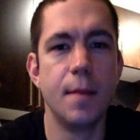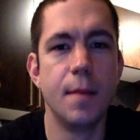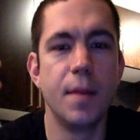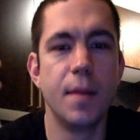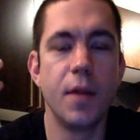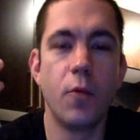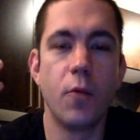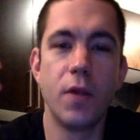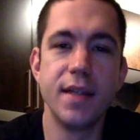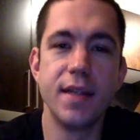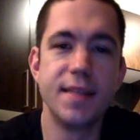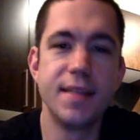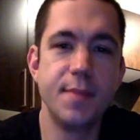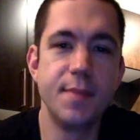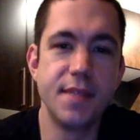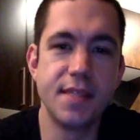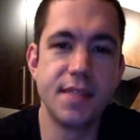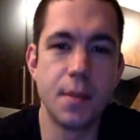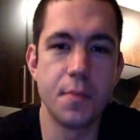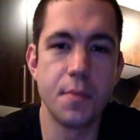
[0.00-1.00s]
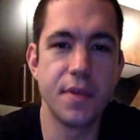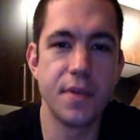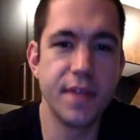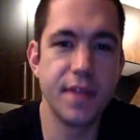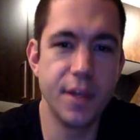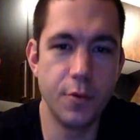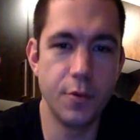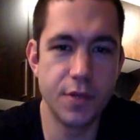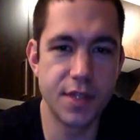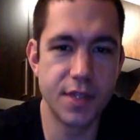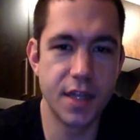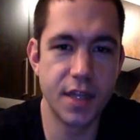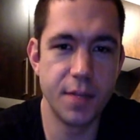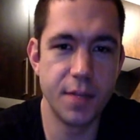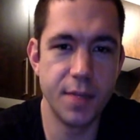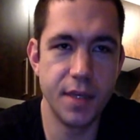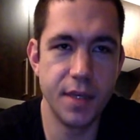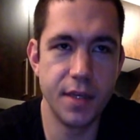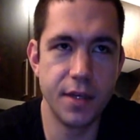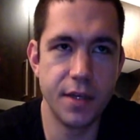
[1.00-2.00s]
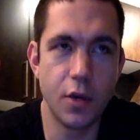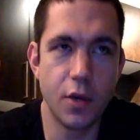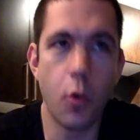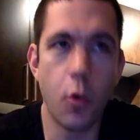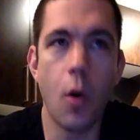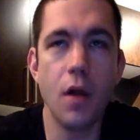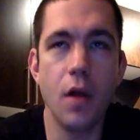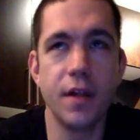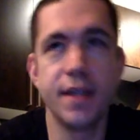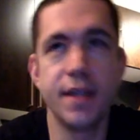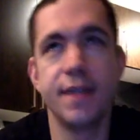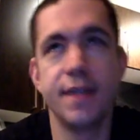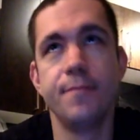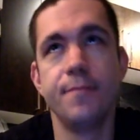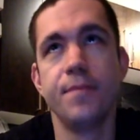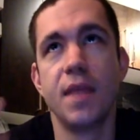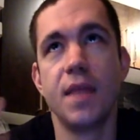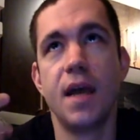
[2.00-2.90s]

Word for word: but I want it to be something that was going to be quality.